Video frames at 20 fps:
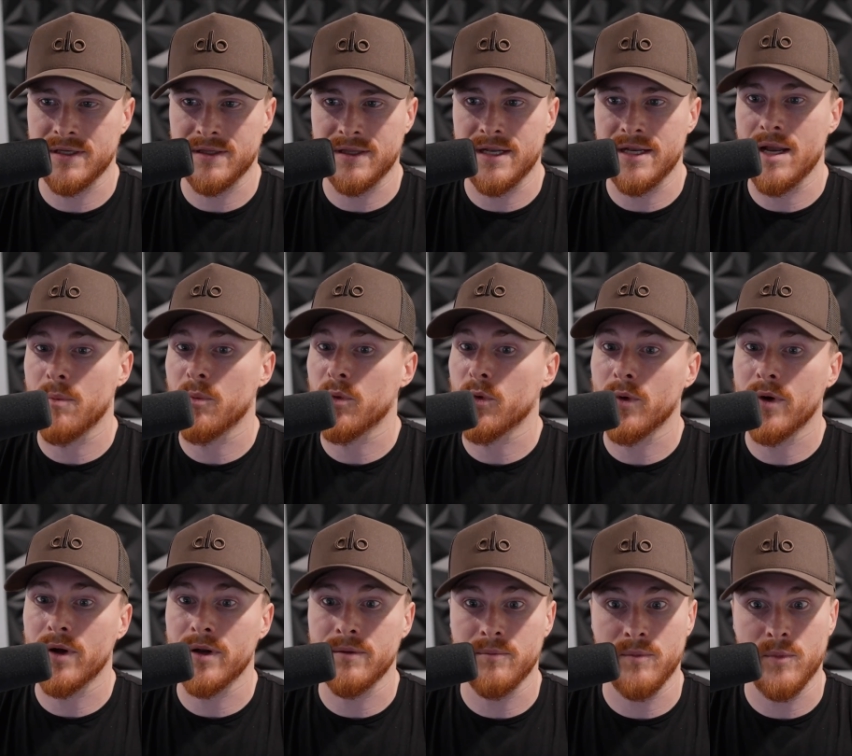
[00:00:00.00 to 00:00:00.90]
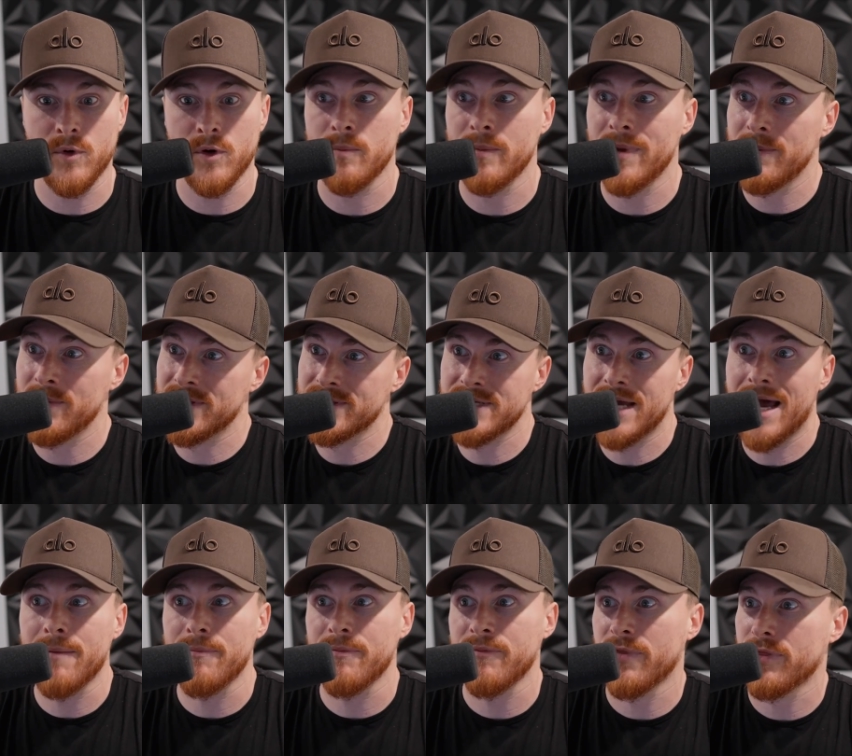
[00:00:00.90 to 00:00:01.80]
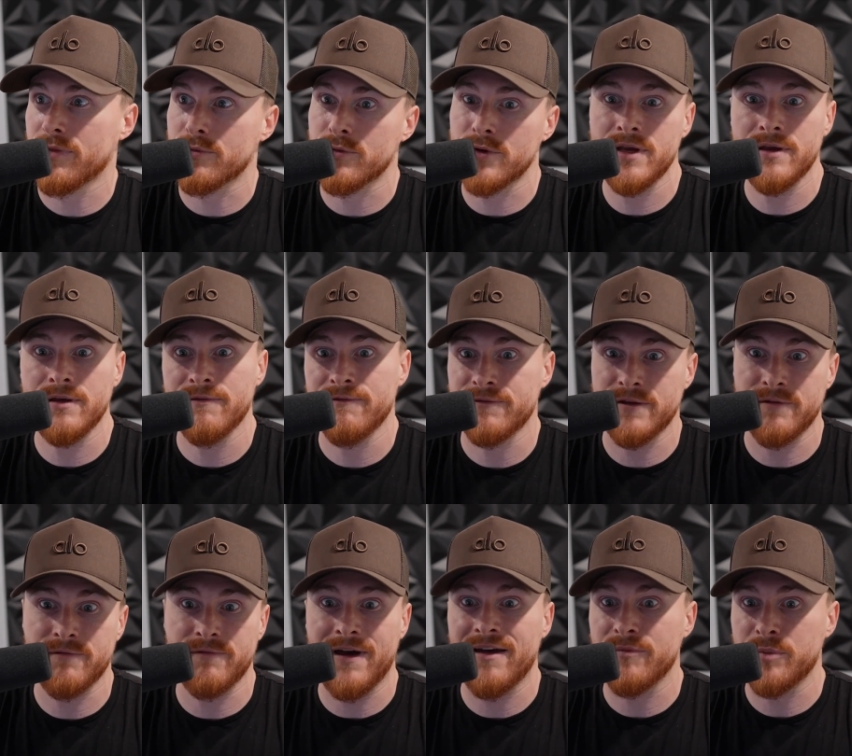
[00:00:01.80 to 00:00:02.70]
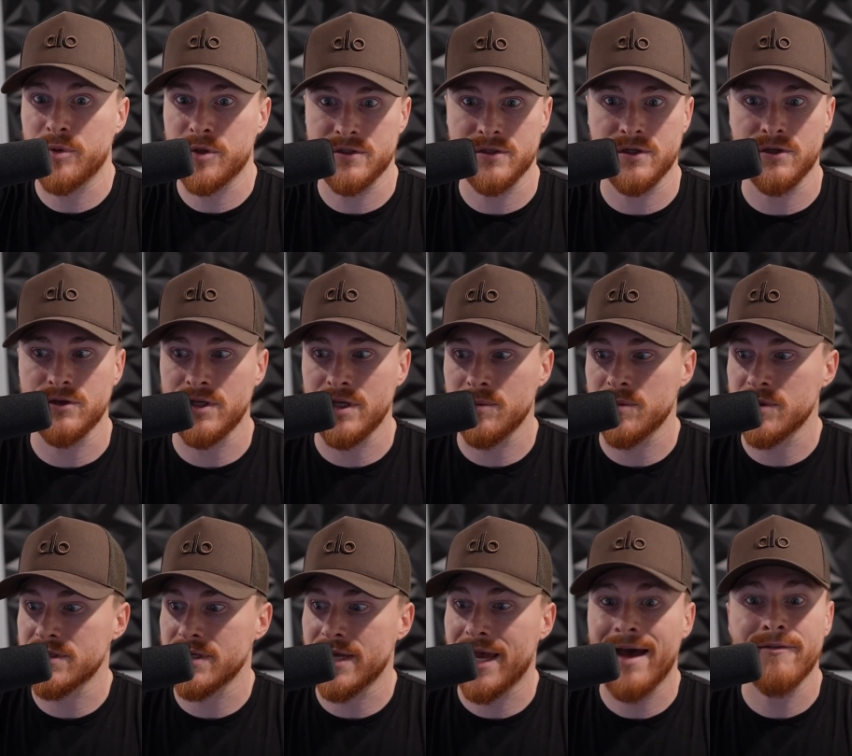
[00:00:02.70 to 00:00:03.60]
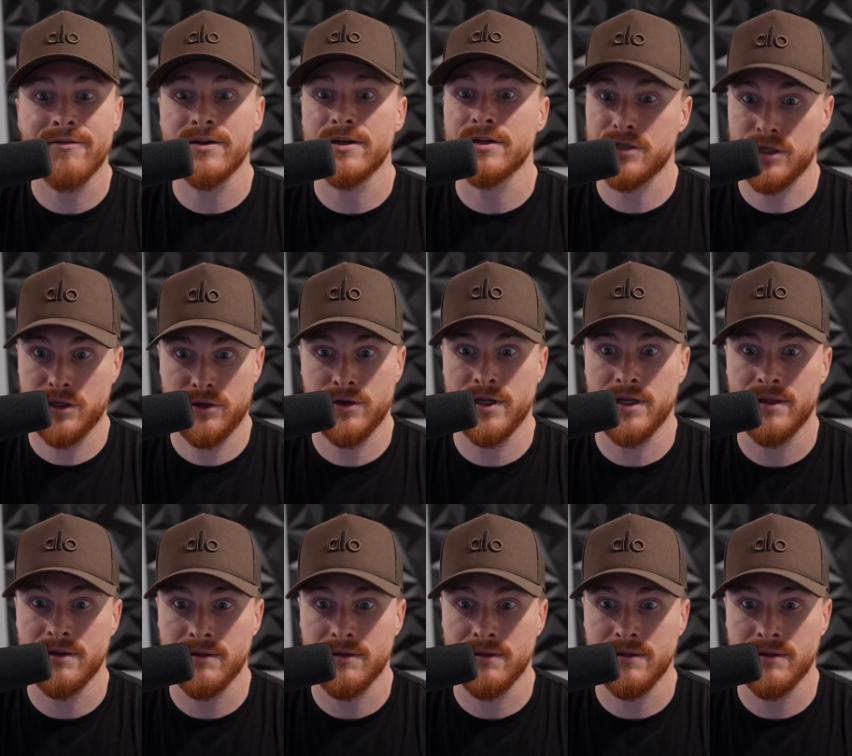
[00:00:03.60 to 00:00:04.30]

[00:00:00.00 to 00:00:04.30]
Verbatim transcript: the number one or maybe top 3 to 5 person on your team is have an attorney.